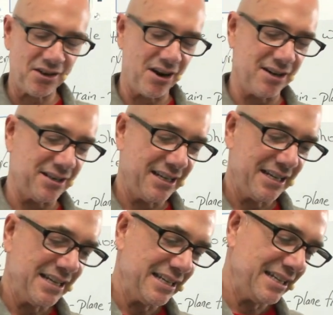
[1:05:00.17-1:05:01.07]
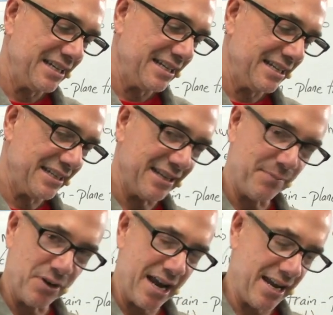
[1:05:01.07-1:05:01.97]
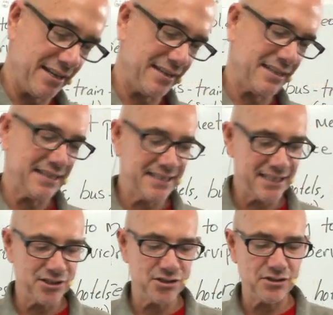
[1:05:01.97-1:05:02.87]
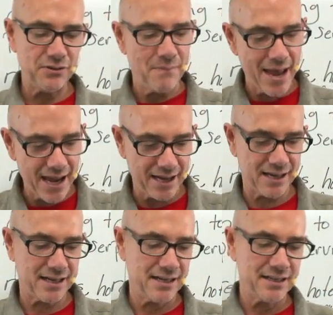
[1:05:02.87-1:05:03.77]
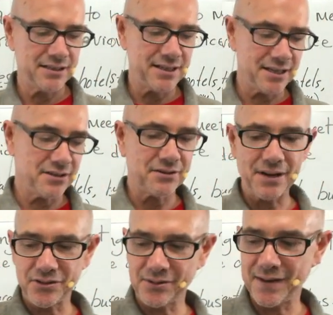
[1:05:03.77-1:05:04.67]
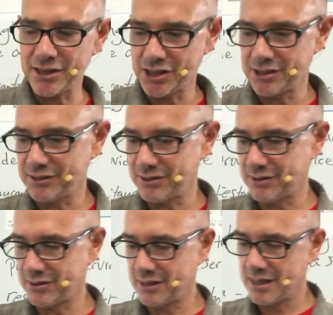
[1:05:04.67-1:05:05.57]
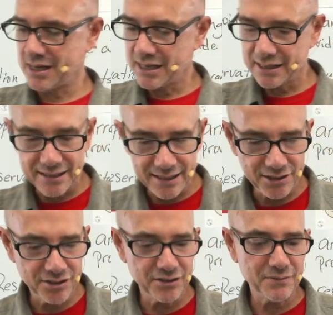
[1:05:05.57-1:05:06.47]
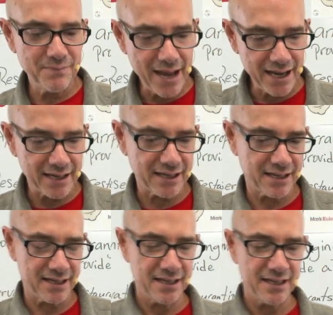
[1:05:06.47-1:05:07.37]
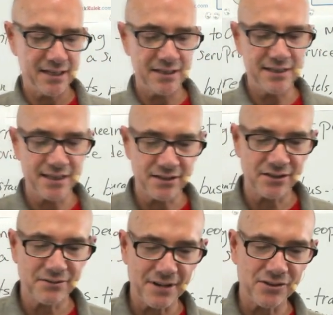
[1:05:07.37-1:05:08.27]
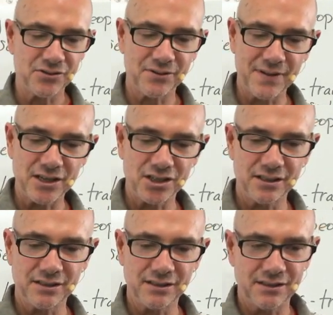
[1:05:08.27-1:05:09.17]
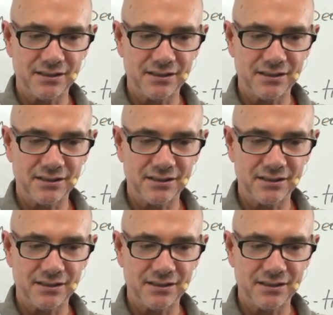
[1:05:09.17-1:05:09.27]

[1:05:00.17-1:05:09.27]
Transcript: card. Number eight. Did you make dinner reservations? Did you make dinner reservations?